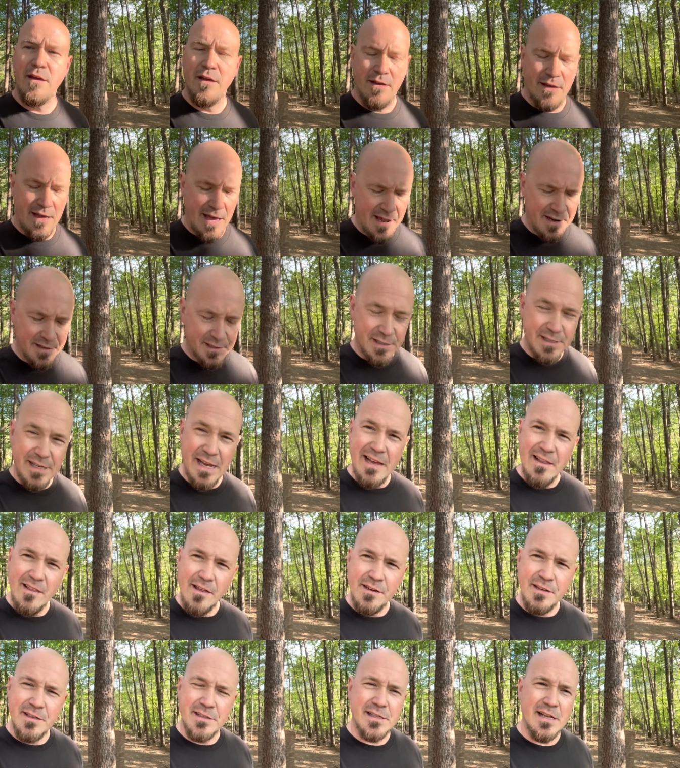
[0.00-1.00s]
An
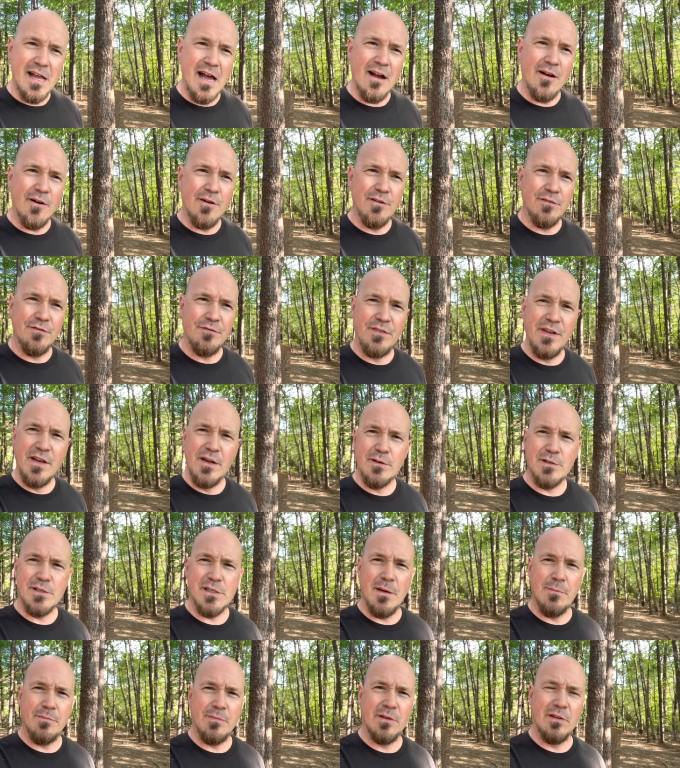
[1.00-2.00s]
assailant is not going to fear
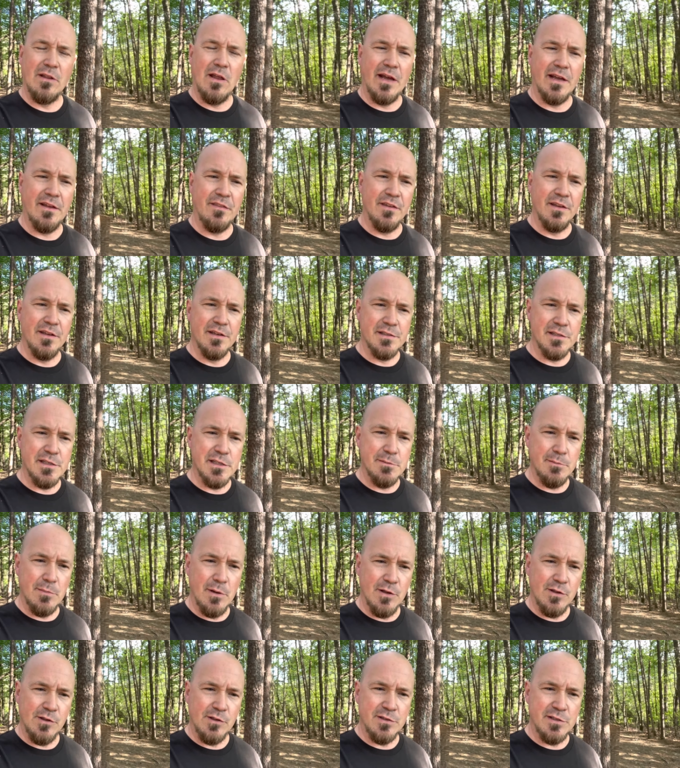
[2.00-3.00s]
something like this as
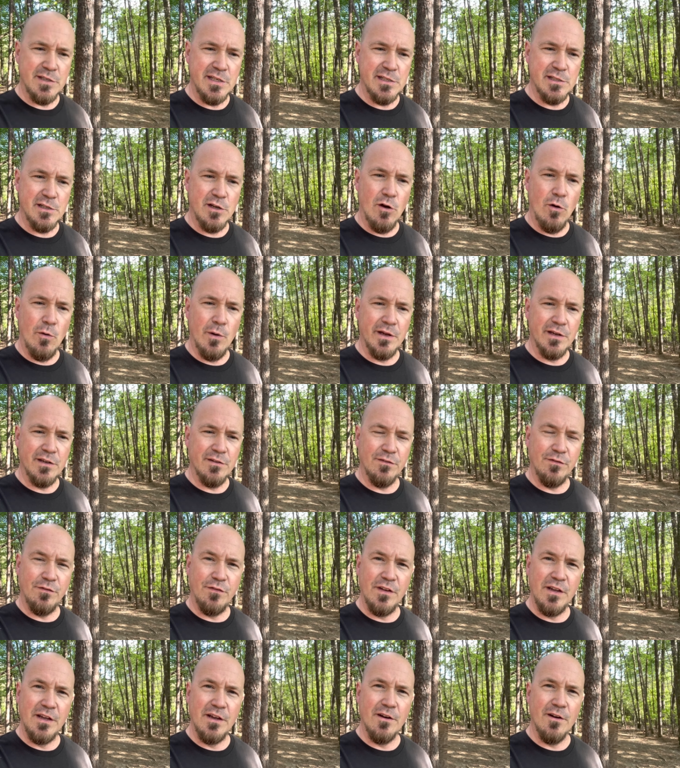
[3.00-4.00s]
much as he's going to
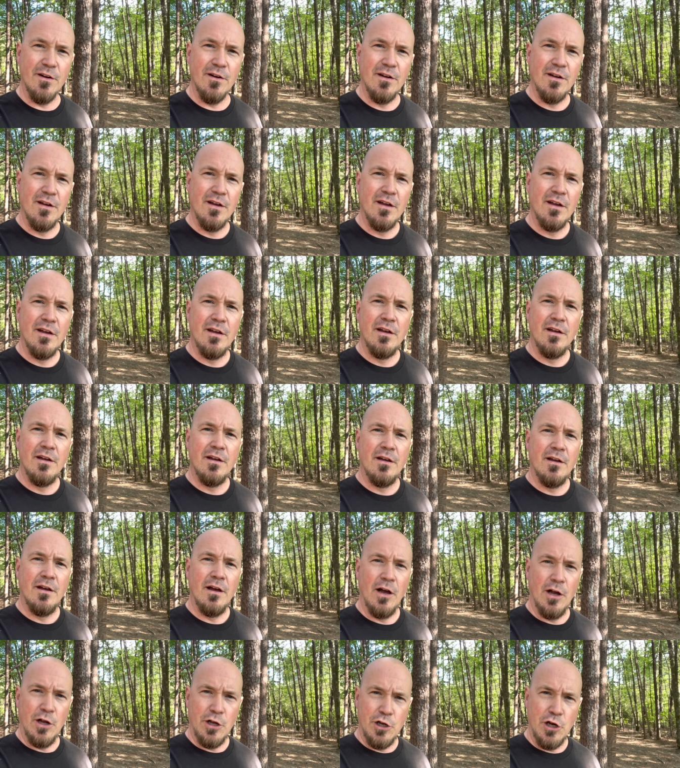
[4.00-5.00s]
fear
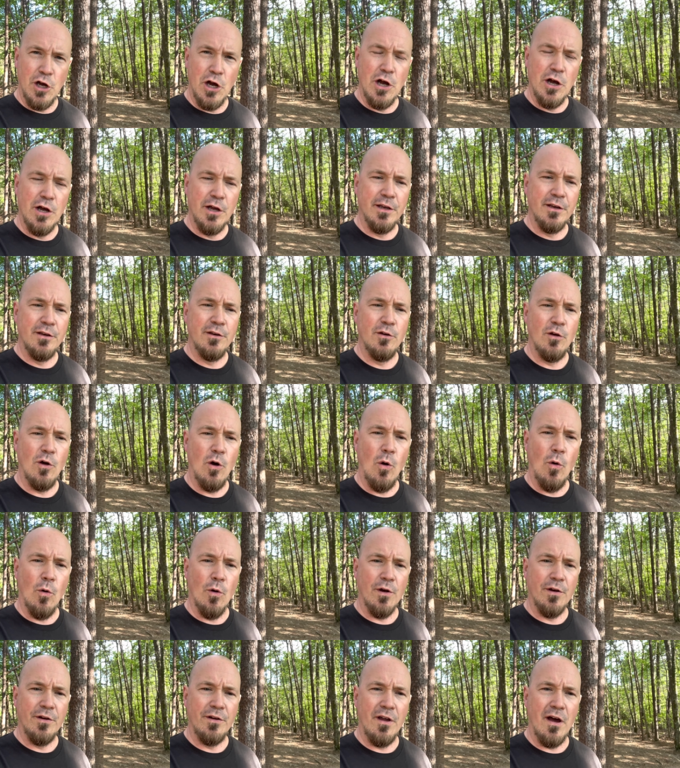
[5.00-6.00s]
a gun
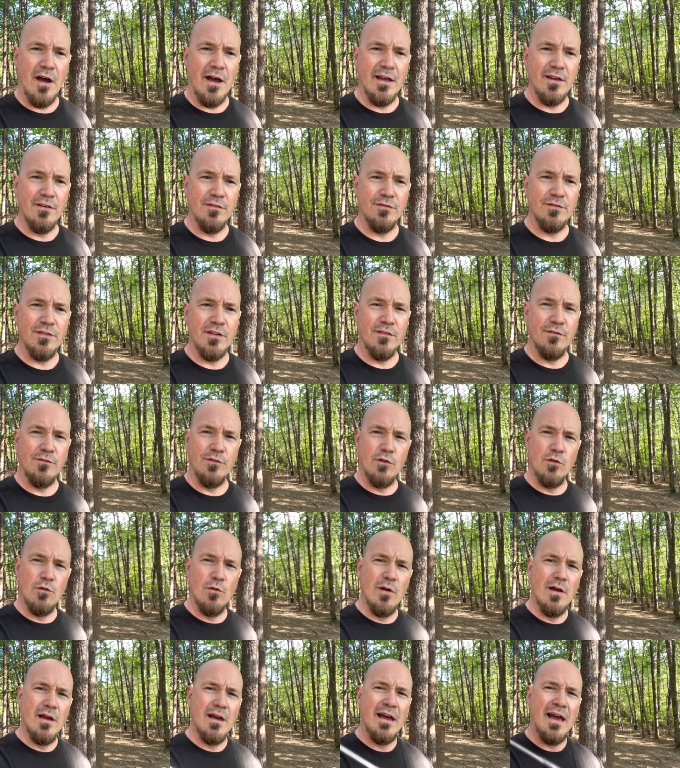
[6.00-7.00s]
or a knife. If
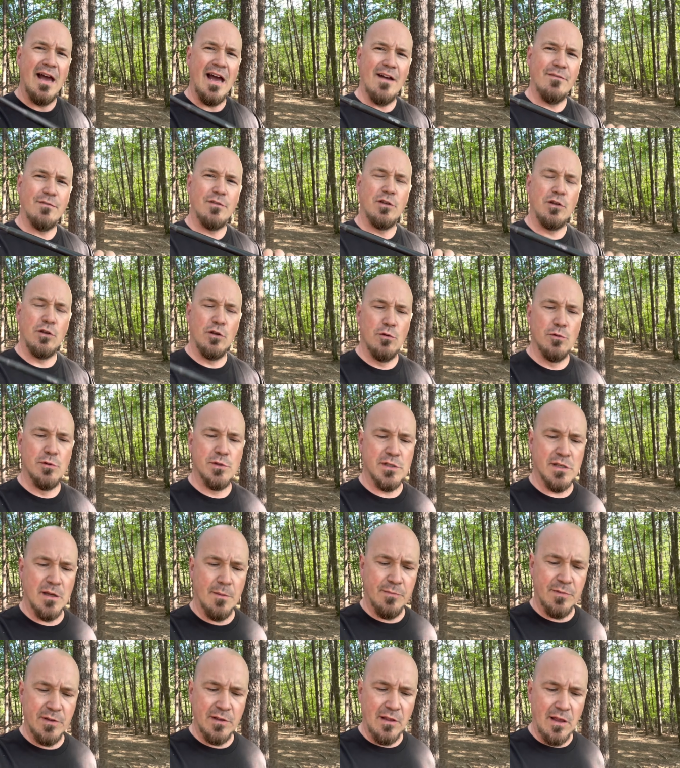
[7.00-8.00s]
you have to use
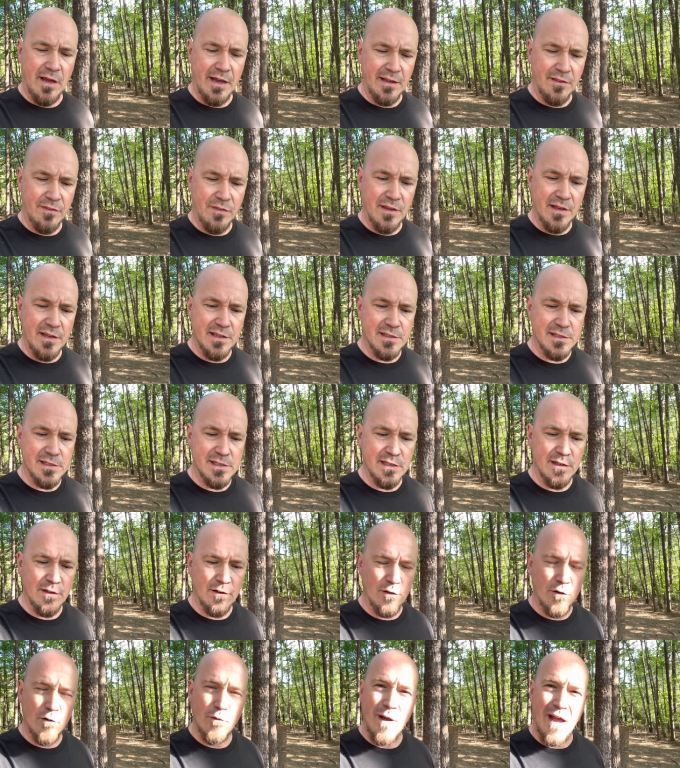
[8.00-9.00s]
something like this
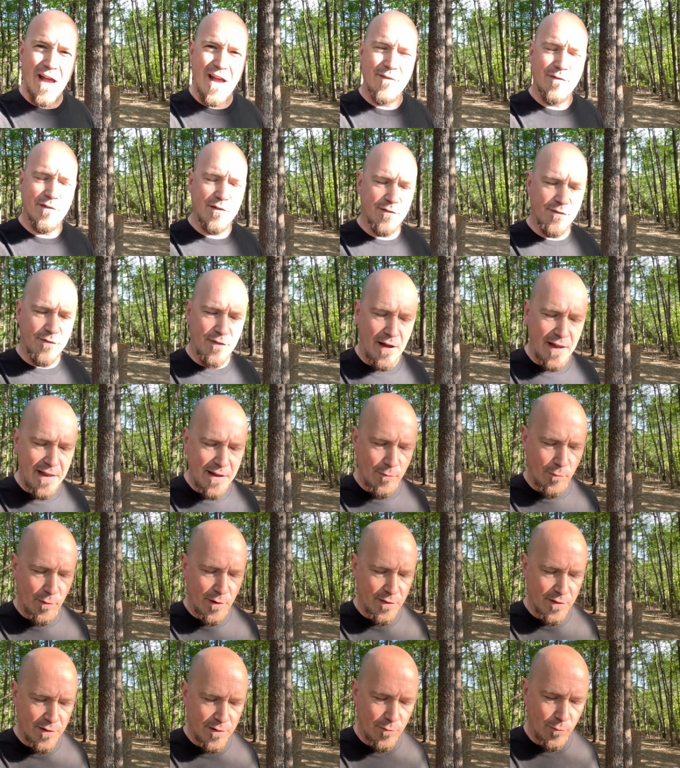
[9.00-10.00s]
and you have to fight
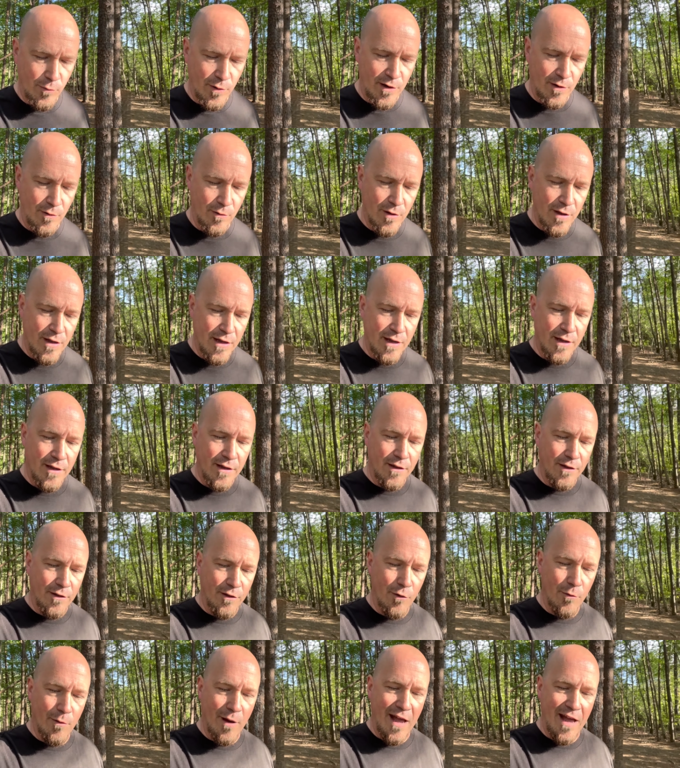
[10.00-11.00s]
with it, well,
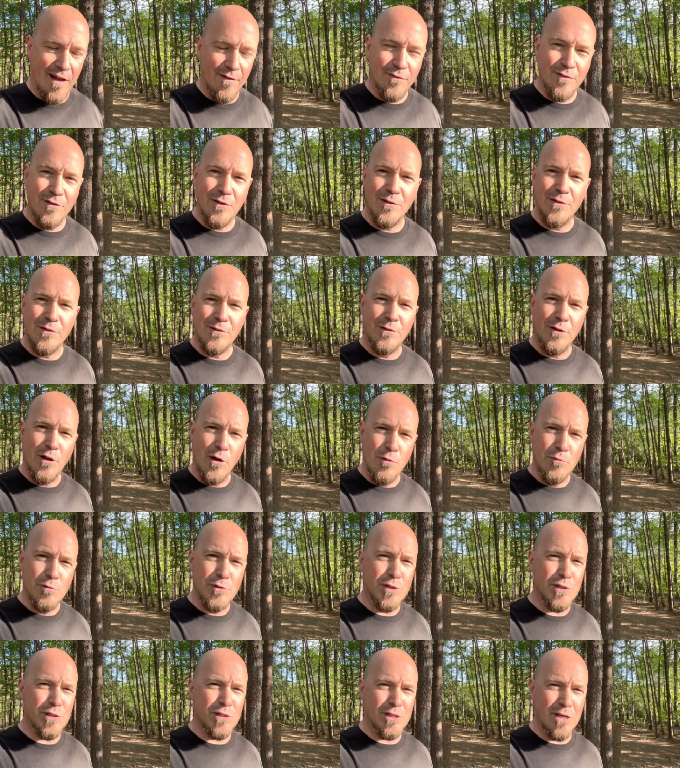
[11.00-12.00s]
you have to know
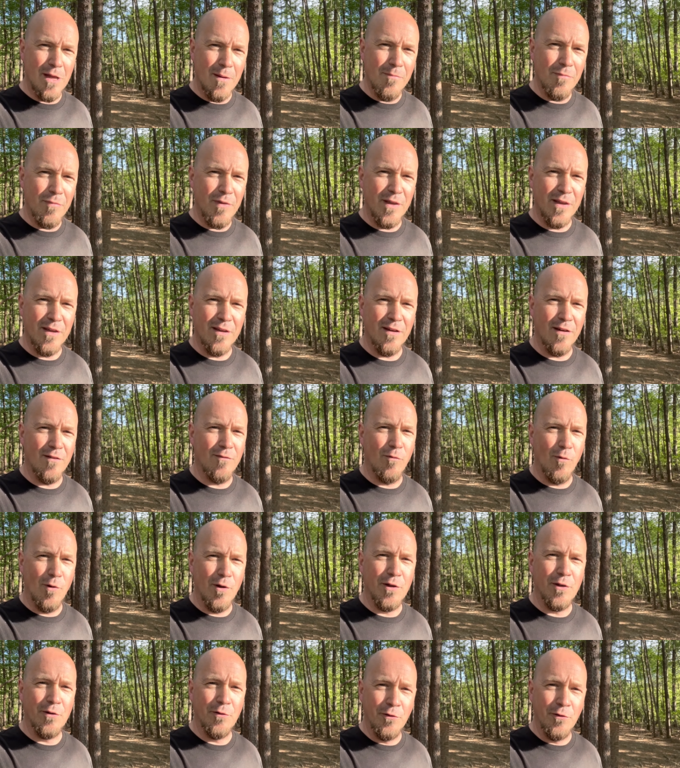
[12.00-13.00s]
something of what you're